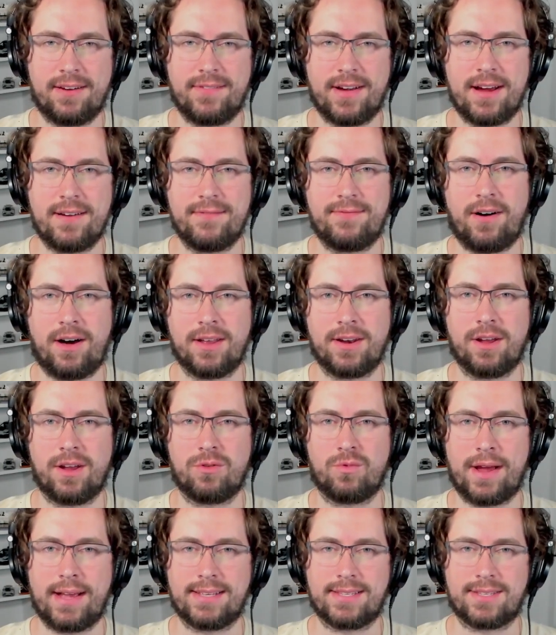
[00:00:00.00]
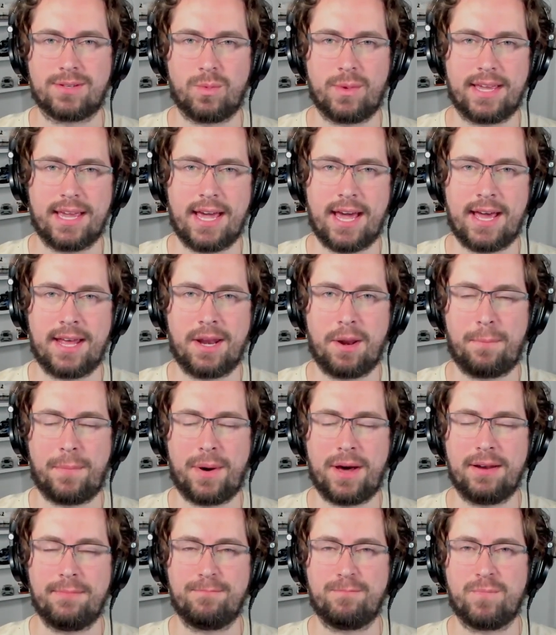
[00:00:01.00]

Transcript: very fun race weekend. But